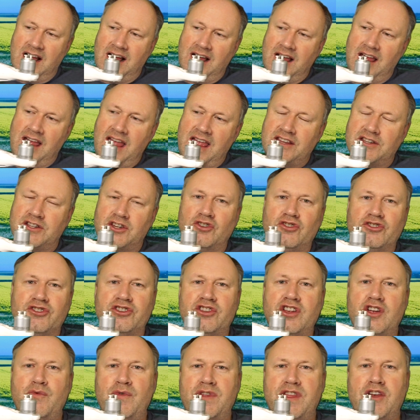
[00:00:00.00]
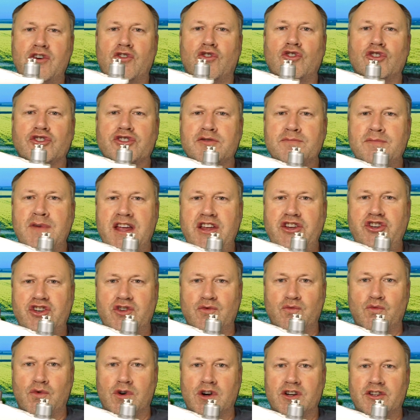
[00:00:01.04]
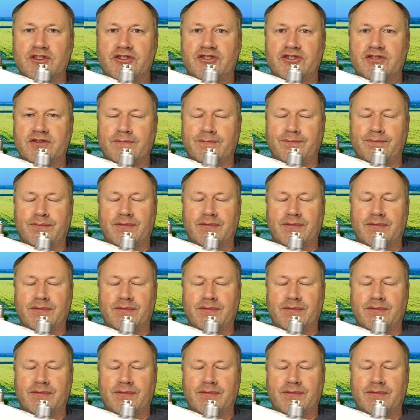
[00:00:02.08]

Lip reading: it's all to do with the automation words.